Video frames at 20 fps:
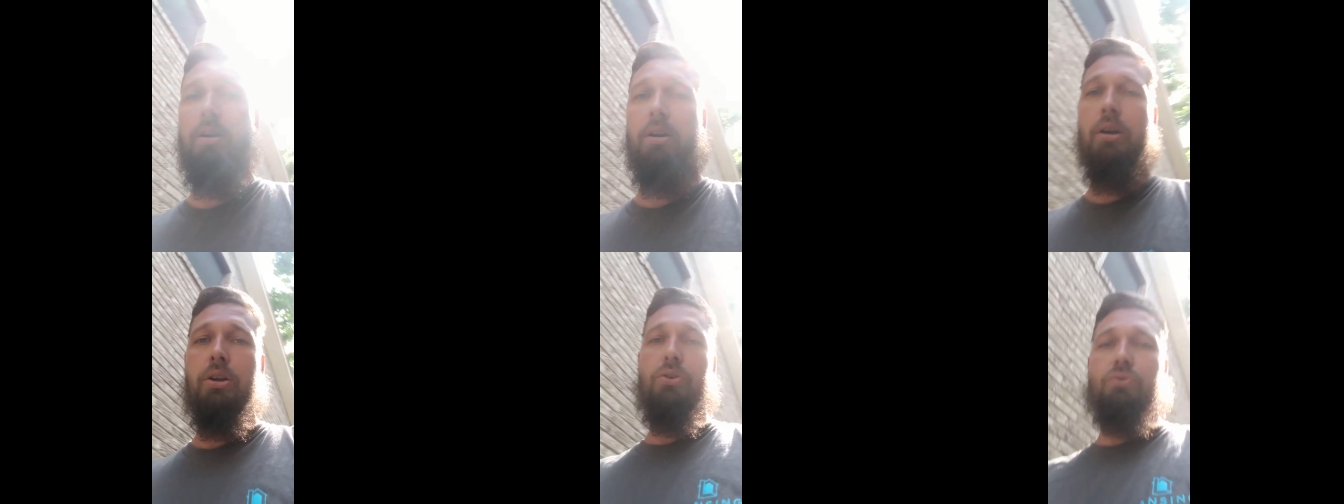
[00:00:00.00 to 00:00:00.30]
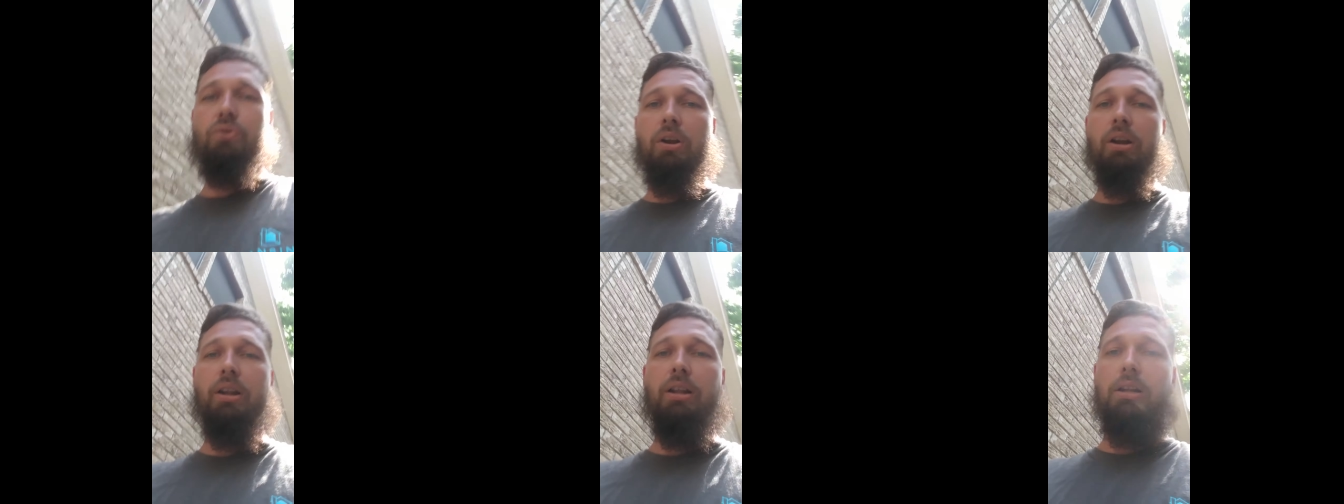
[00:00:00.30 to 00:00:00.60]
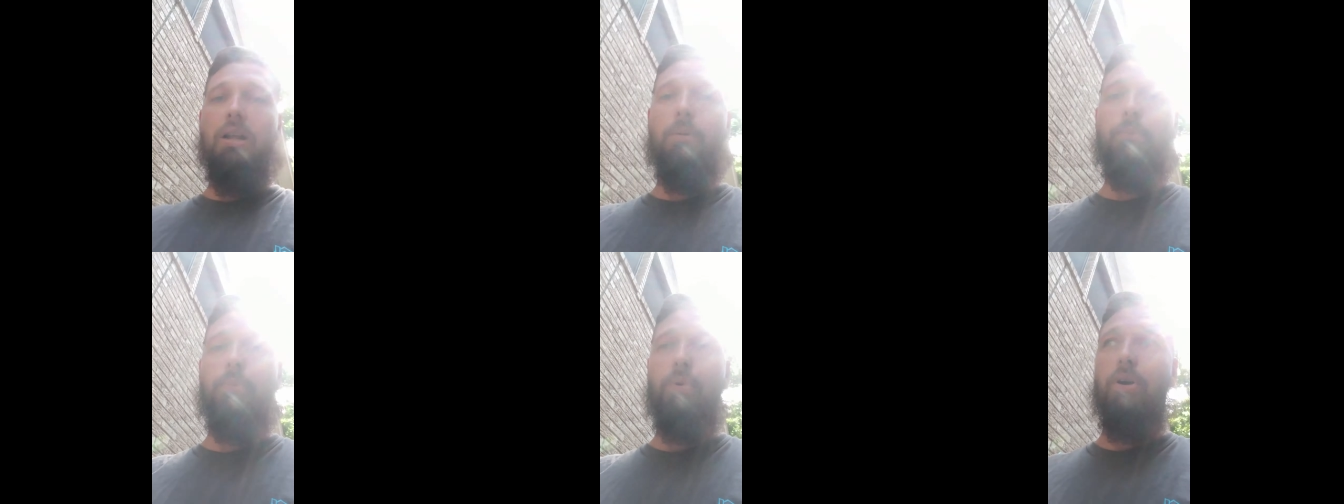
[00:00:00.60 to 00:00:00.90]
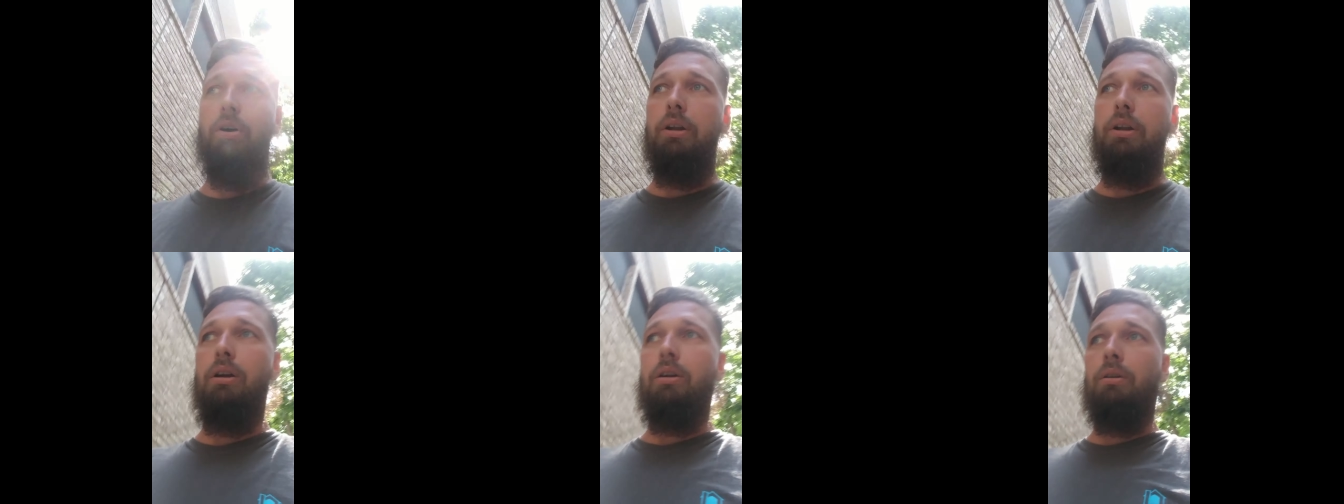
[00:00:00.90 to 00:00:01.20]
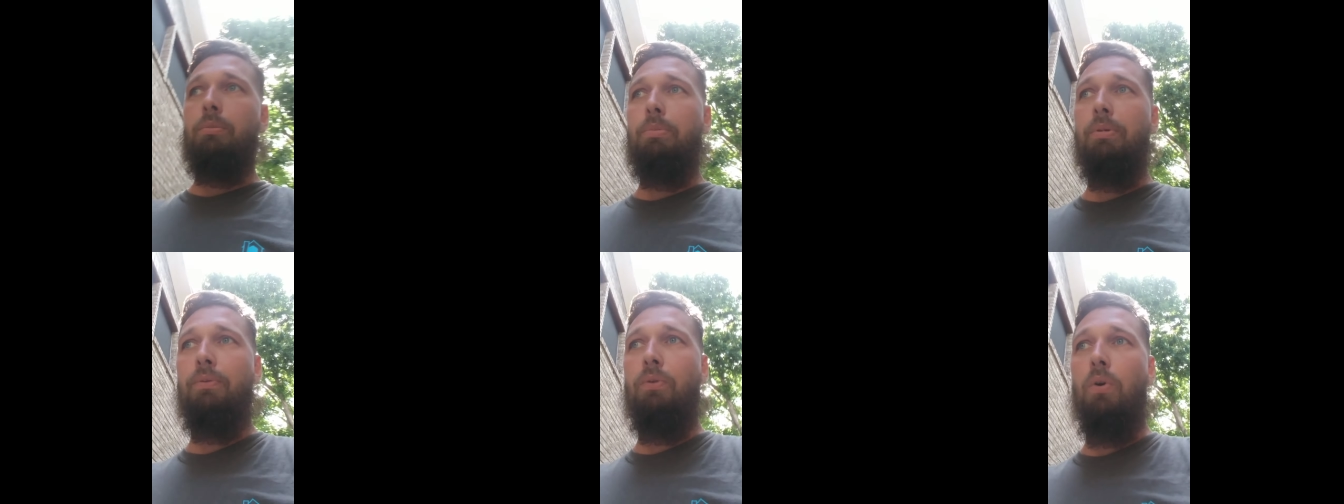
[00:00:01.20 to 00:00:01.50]
treated lumber on there
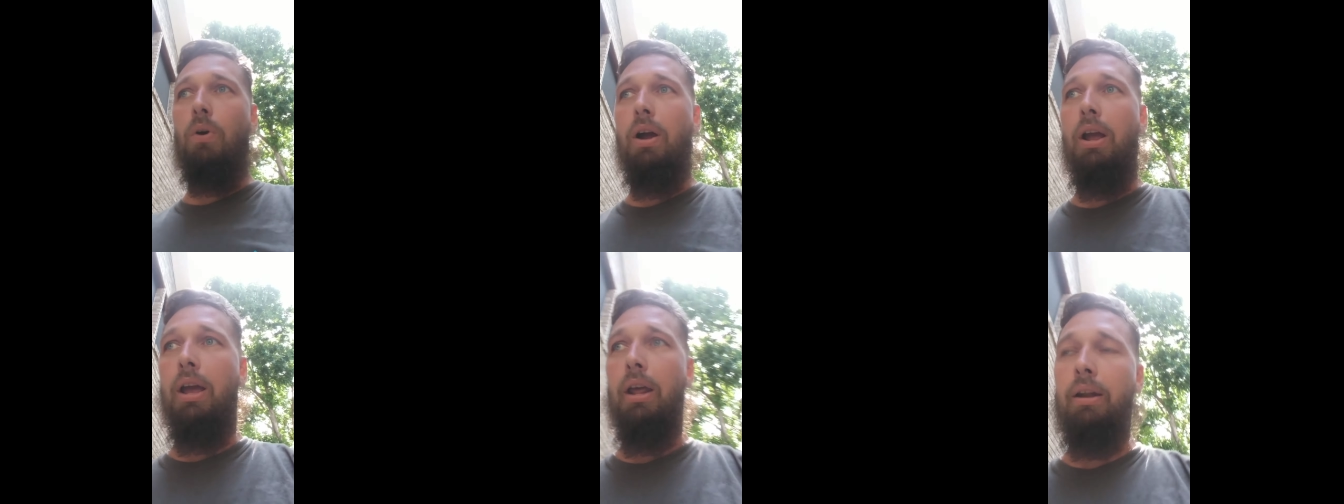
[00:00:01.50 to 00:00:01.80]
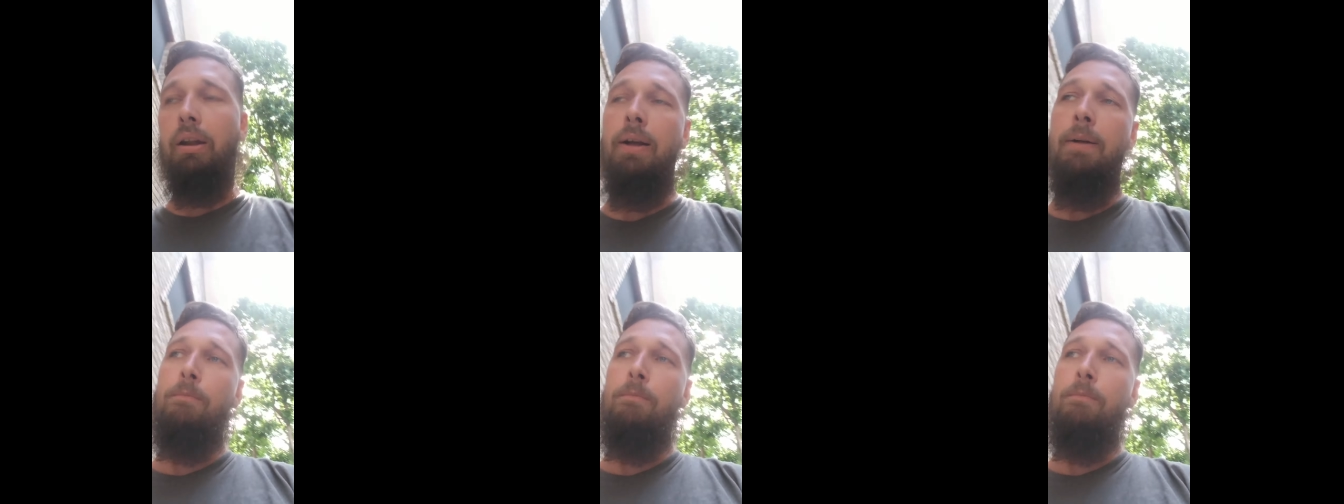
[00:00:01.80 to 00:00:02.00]
beforehand.